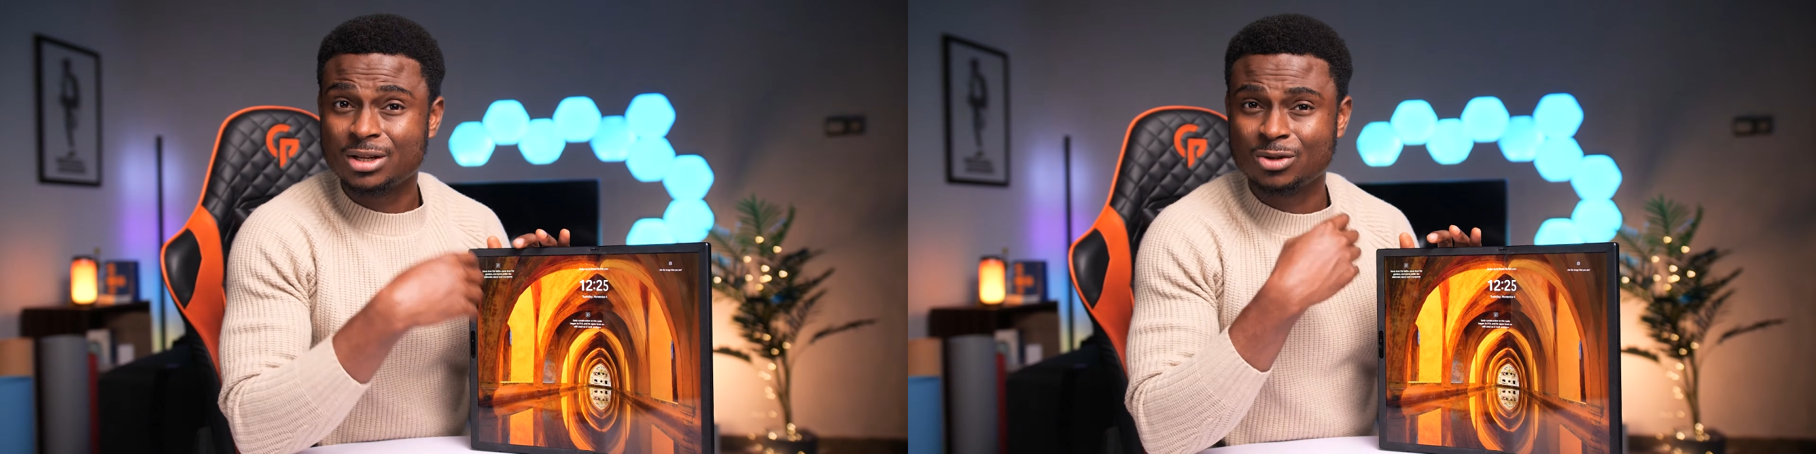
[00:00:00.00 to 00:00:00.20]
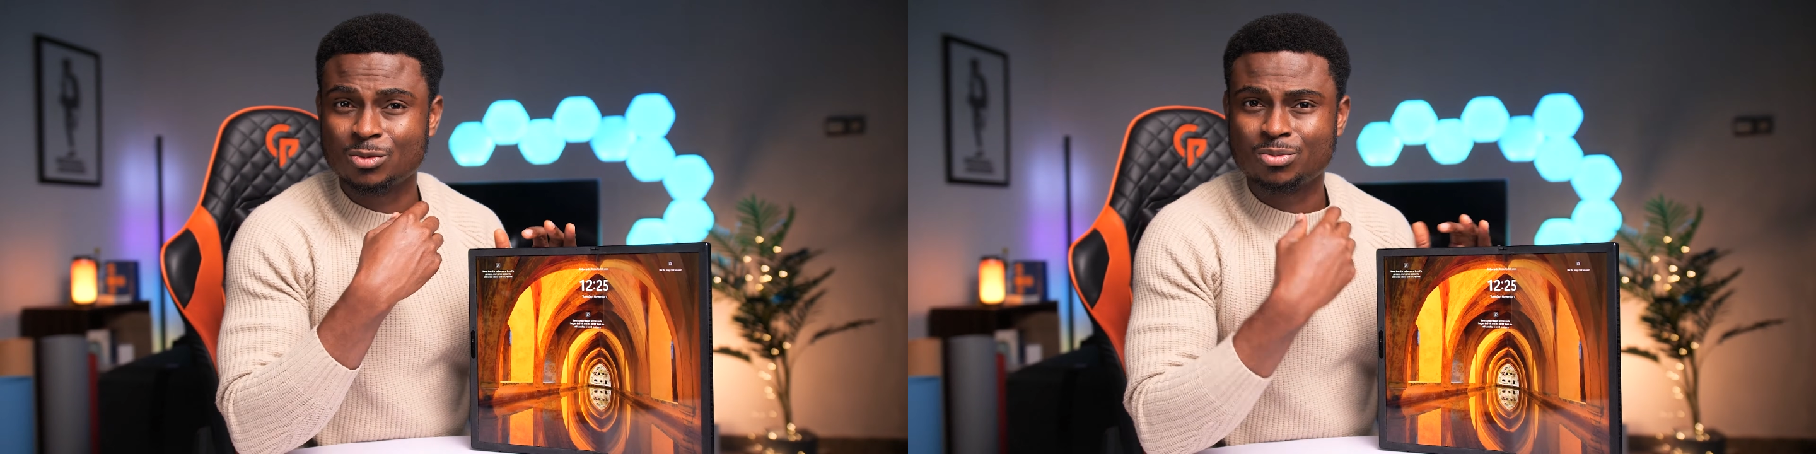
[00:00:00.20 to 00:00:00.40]

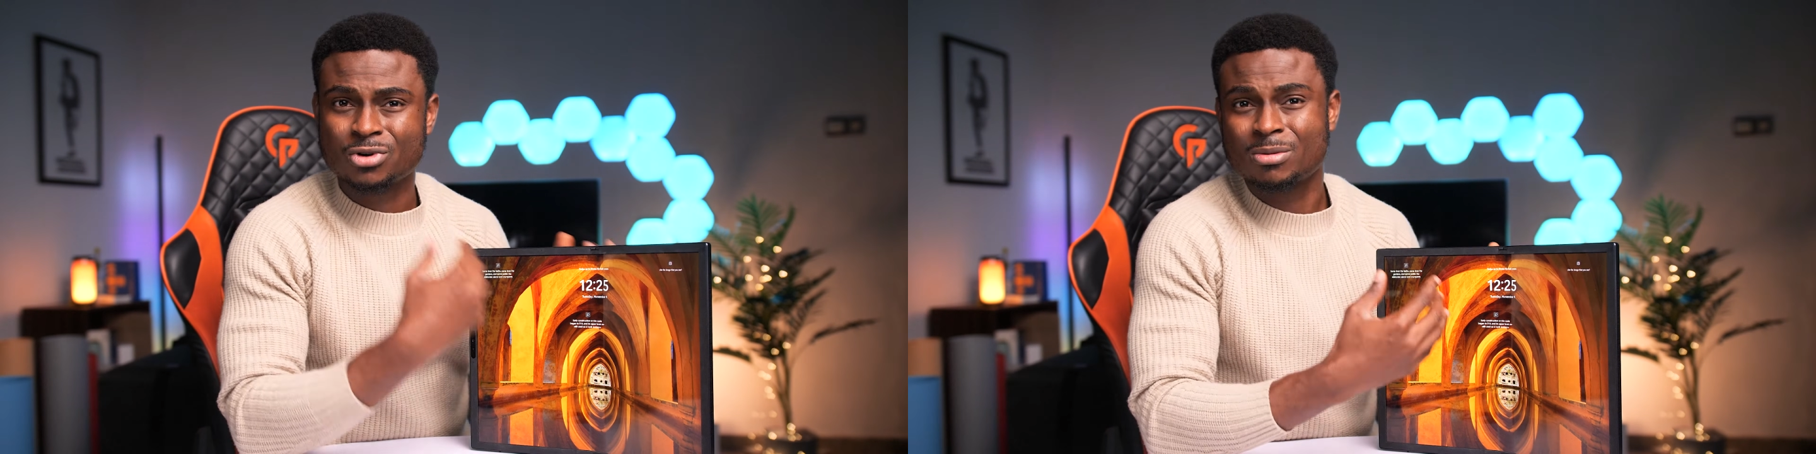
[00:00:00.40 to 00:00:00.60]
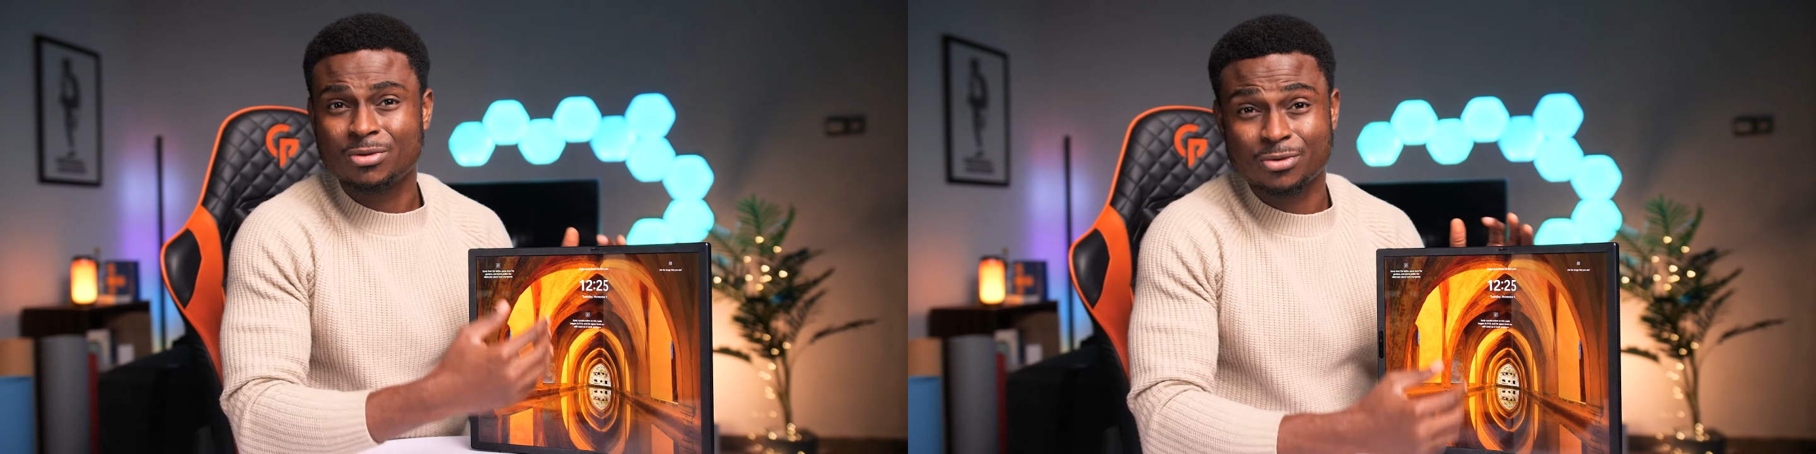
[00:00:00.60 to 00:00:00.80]
you
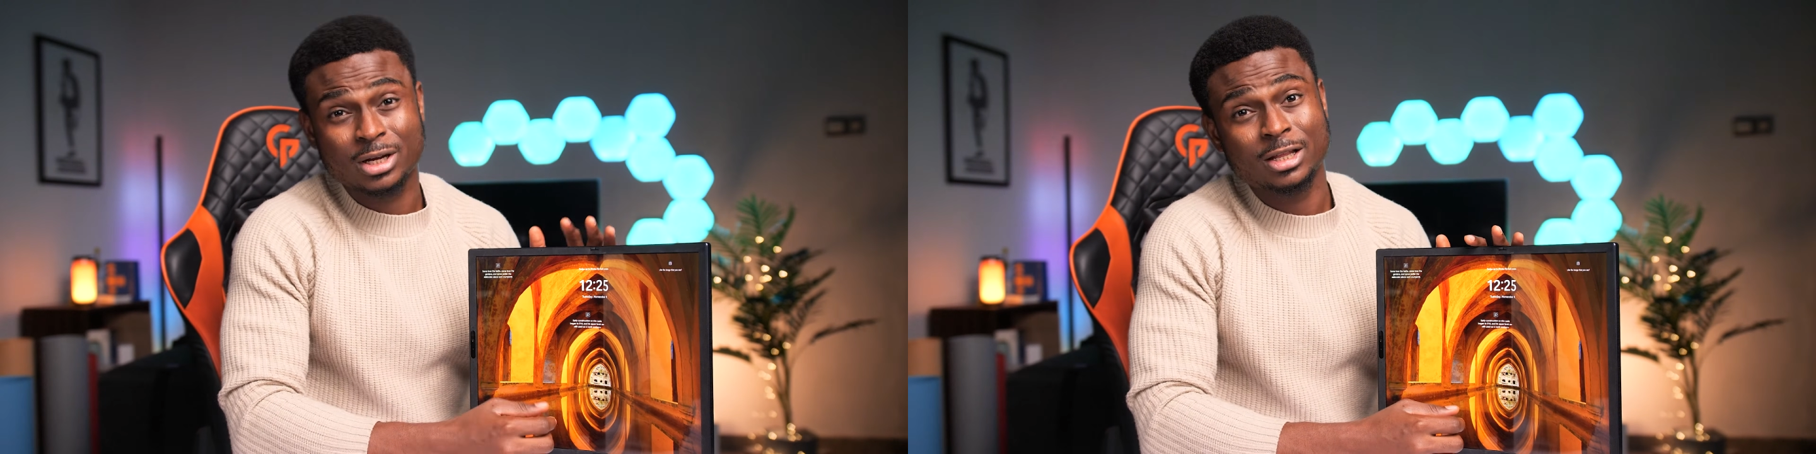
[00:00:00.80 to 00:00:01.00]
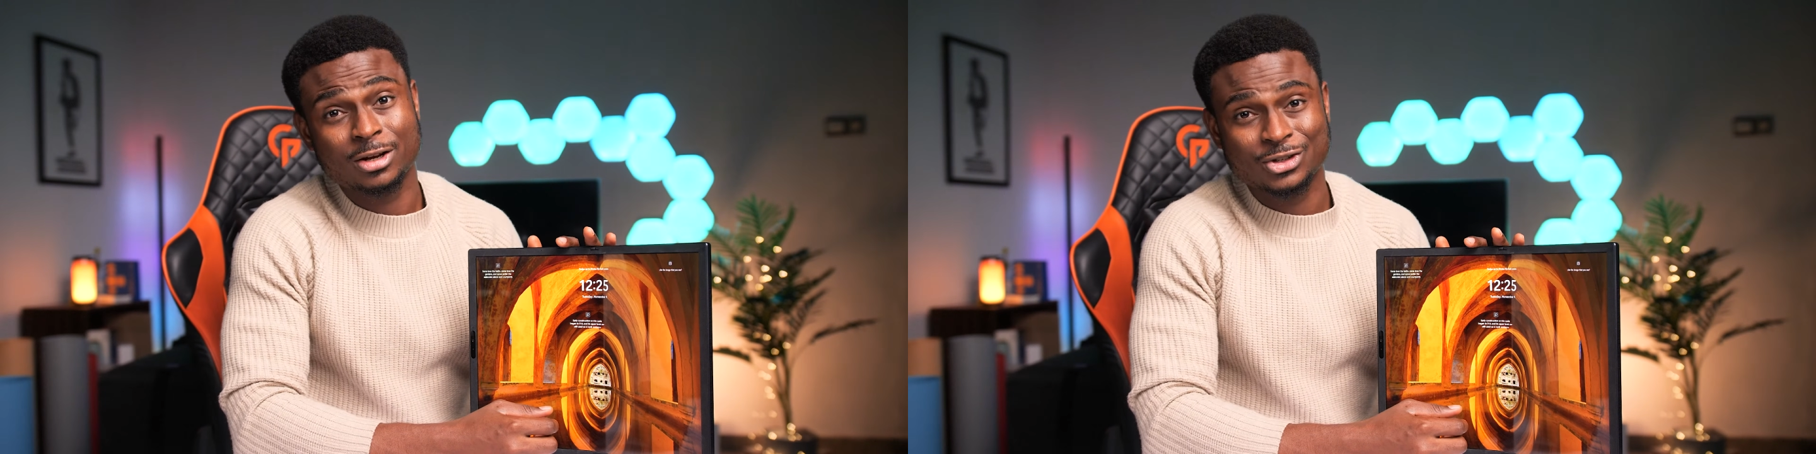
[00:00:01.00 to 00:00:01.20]
probably
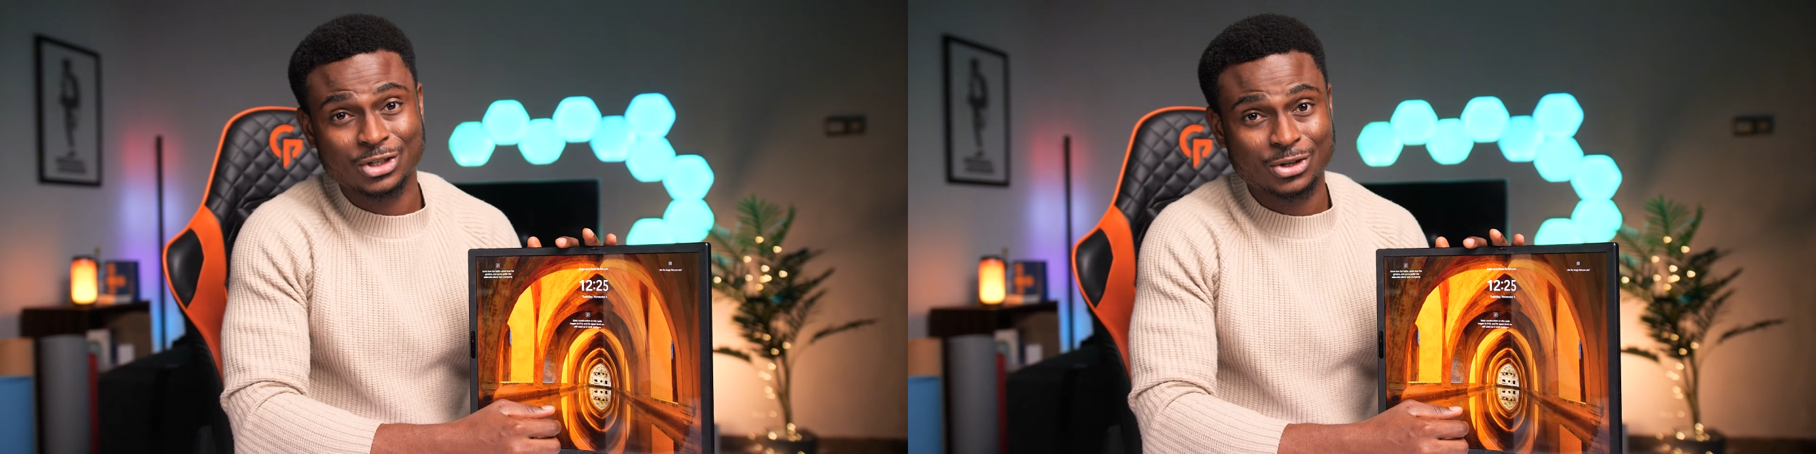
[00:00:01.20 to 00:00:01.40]
forget there's a